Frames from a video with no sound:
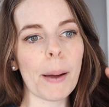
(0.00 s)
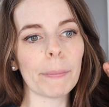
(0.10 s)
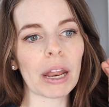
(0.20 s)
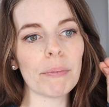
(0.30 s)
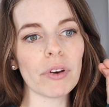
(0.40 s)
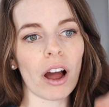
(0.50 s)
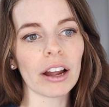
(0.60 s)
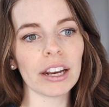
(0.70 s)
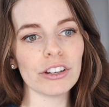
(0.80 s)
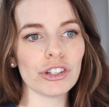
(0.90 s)
but I'm
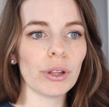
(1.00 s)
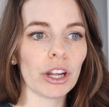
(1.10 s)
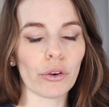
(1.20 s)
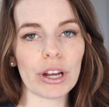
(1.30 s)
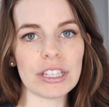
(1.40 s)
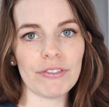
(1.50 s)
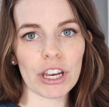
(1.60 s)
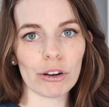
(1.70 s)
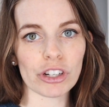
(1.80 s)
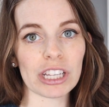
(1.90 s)
not going to do like crazy
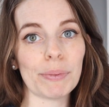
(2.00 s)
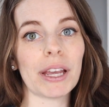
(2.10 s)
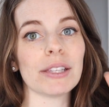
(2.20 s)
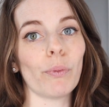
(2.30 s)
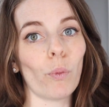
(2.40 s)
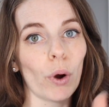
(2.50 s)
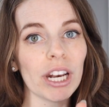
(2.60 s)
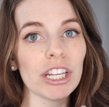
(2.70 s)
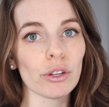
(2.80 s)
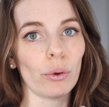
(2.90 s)
video shots because one,
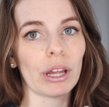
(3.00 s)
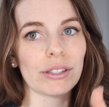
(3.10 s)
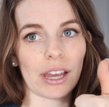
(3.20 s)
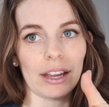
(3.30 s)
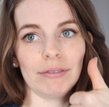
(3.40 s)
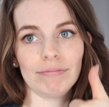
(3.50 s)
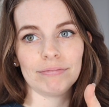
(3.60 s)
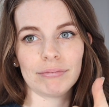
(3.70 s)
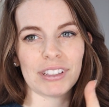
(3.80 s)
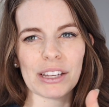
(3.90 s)
it is cold outside.
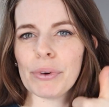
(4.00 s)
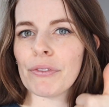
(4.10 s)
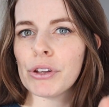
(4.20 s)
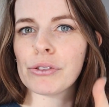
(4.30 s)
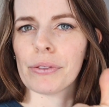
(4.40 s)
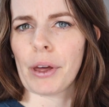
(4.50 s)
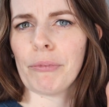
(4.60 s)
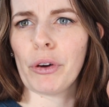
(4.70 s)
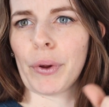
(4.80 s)
Has anyone ever used their thumb for